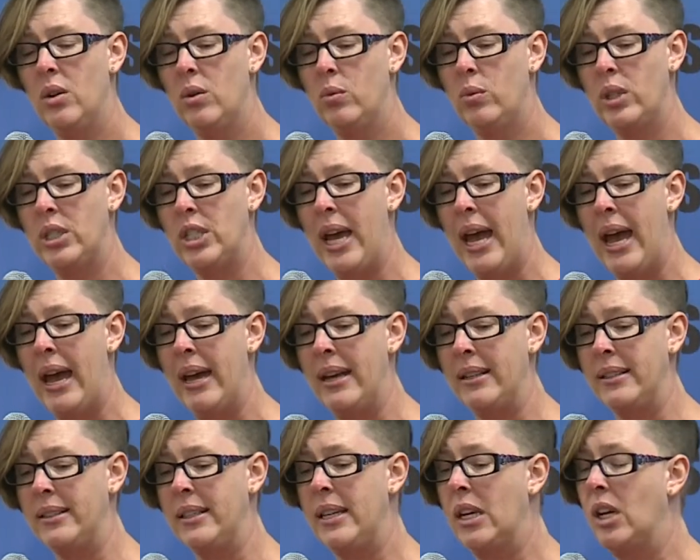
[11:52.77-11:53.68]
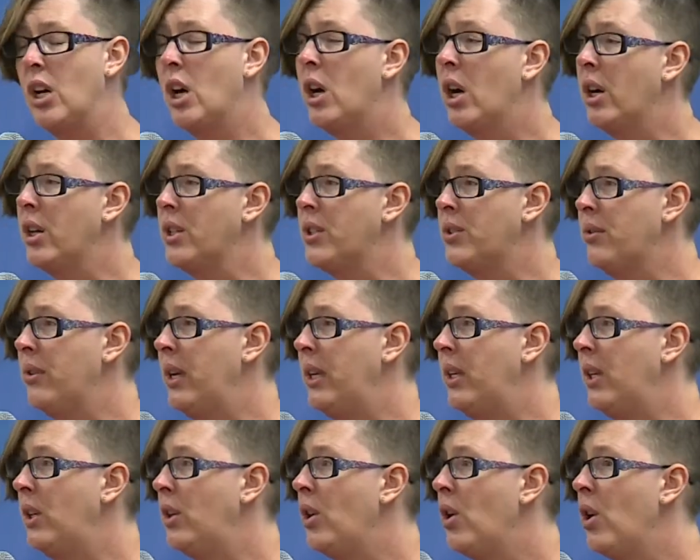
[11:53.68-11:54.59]
which has
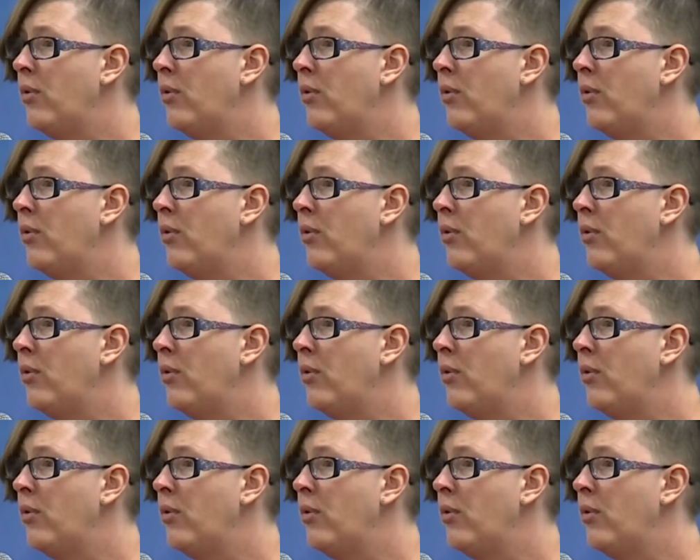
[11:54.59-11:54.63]
incarcerated